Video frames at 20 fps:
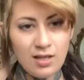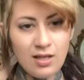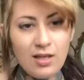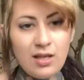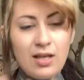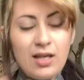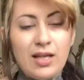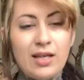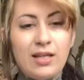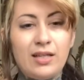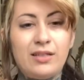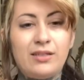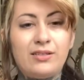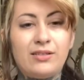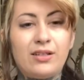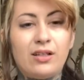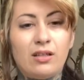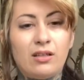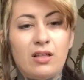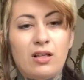And
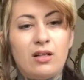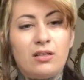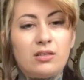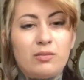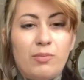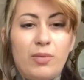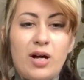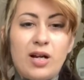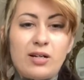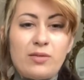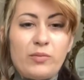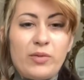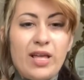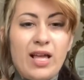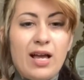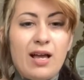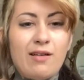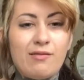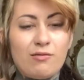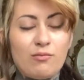along the bottom we
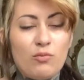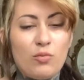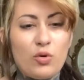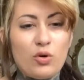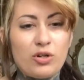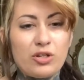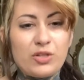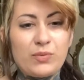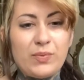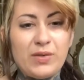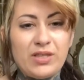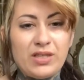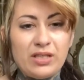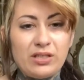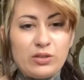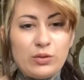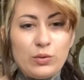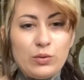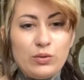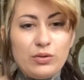have more smithing
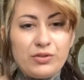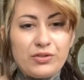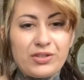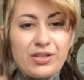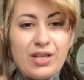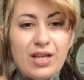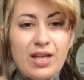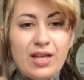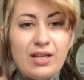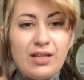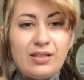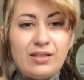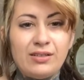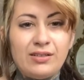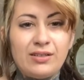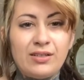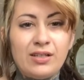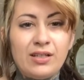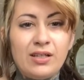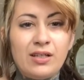tools, and
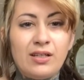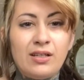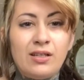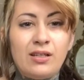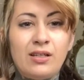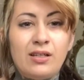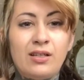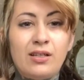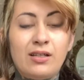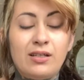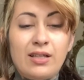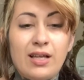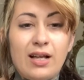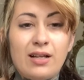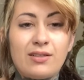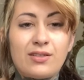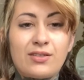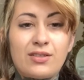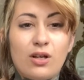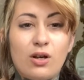yeah,
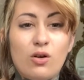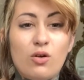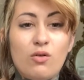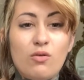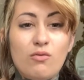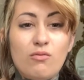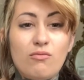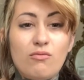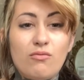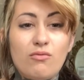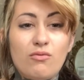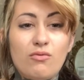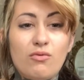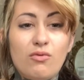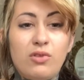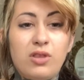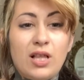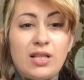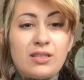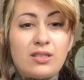so
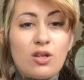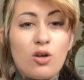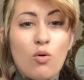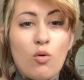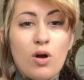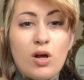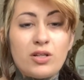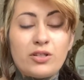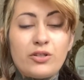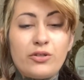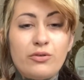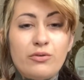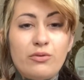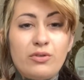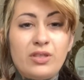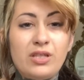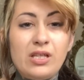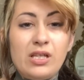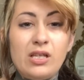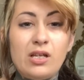let's go on to
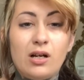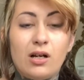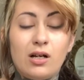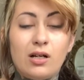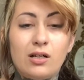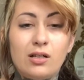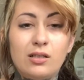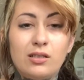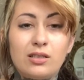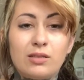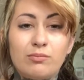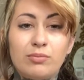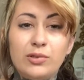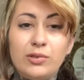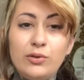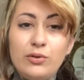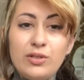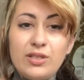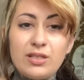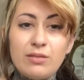the
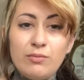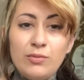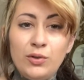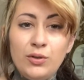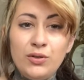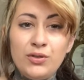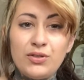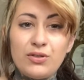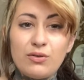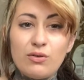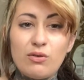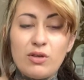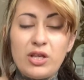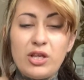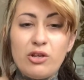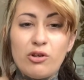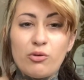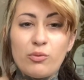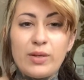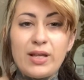blue symbols.
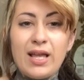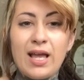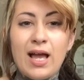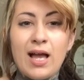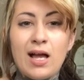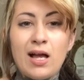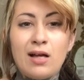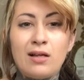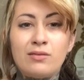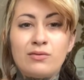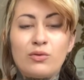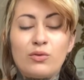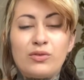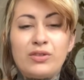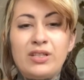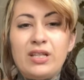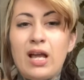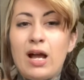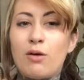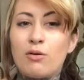Here we have
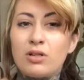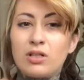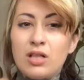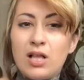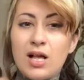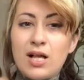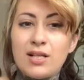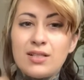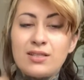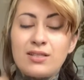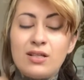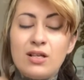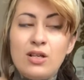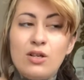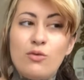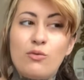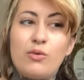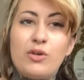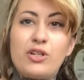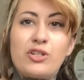the hourglass,
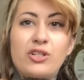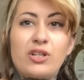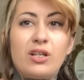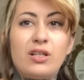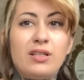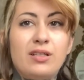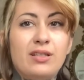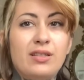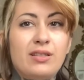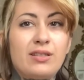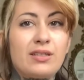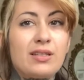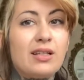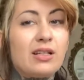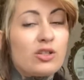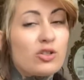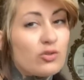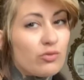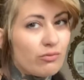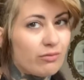which is an
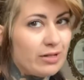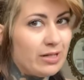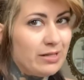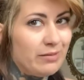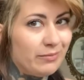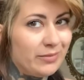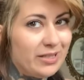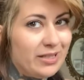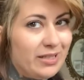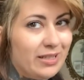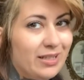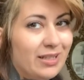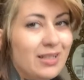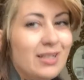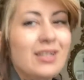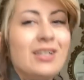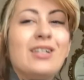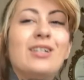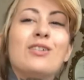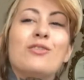extremely
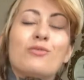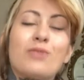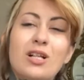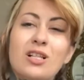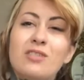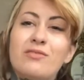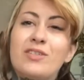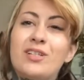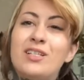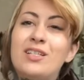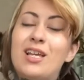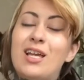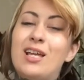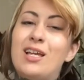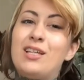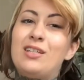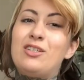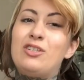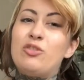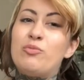relevant
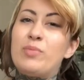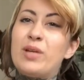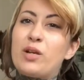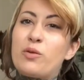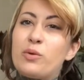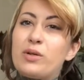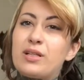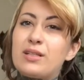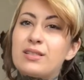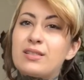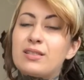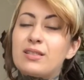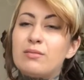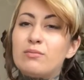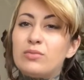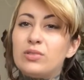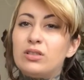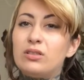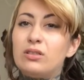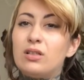and ubiquitous
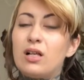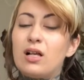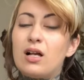symbol.